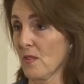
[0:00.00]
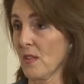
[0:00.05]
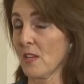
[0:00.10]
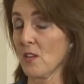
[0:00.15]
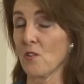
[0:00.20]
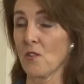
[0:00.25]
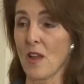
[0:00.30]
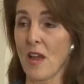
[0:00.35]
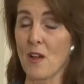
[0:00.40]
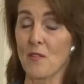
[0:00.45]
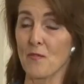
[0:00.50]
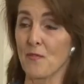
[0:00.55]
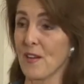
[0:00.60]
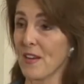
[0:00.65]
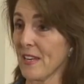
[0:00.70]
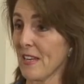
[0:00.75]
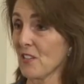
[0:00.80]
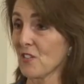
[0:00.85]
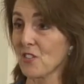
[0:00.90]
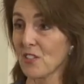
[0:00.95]
don't have
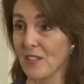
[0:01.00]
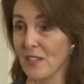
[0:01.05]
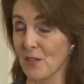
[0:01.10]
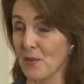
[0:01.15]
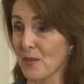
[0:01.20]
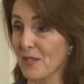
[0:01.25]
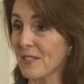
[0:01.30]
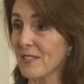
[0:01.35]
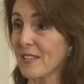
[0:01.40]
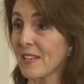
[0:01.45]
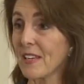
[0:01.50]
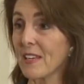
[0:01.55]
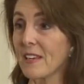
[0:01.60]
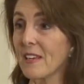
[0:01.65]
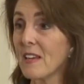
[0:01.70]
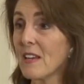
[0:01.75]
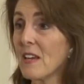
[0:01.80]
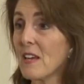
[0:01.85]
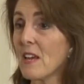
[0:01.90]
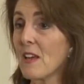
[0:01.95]
financial literacy.
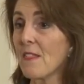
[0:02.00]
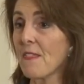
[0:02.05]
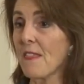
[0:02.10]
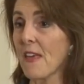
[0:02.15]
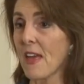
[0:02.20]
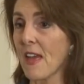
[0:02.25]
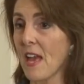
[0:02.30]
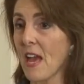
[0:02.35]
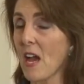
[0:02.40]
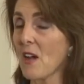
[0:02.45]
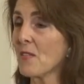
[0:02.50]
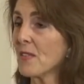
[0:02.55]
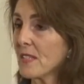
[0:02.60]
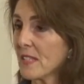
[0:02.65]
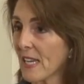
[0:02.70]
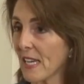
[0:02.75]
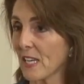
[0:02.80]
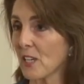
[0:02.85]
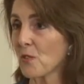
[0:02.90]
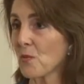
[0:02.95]
They haven't
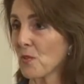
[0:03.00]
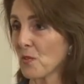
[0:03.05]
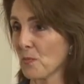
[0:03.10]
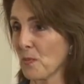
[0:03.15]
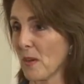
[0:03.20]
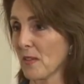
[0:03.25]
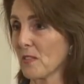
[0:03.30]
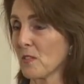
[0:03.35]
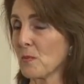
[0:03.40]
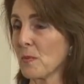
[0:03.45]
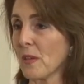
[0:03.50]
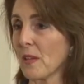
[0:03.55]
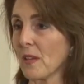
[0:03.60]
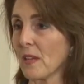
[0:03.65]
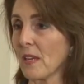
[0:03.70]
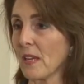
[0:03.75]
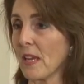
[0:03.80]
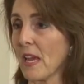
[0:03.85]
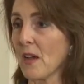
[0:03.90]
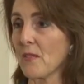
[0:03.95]
taken
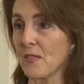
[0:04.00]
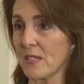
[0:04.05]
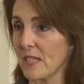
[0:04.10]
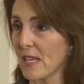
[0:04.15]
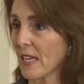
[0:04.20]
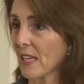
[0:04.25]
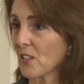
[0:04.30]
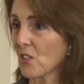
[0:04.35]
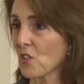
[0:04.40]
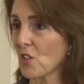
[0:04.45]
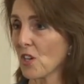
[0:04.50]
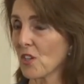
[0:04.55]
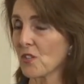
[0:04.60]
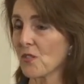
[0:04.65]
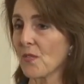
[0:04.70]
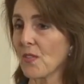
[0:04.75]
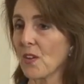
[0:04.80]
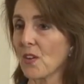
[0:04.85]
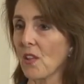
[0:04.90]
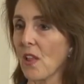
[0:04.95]
responsibility, haven't taken charge
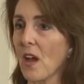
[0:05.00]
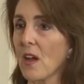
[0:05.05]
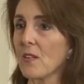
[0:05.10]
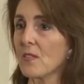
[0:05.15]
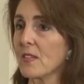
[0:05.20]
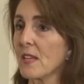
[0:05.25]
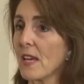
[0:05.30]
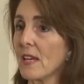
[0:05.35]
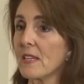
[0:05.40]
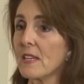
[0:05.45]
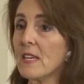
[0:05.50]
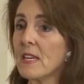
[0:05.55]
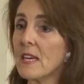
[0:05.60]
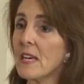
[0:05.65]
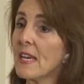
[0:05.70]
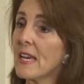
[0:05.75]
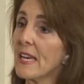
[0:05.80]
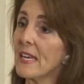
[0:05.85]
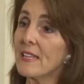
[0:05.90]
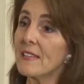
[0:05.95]
of their lives. And
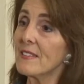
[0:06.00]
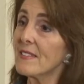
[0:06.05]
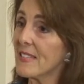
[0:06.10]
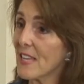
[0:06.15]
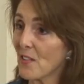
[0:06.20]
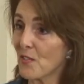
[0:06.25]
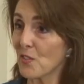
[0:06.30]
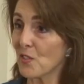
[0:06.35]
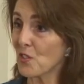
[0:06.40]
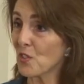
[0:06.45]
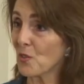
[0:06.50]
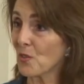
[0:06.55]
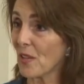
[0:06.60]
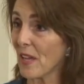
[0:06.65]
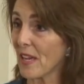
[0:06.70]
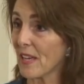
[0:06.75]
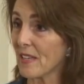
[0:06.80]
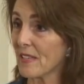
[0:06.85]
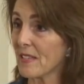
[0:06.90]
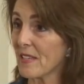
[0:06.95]
it is never too
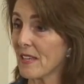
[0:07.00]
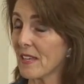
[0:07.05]
late.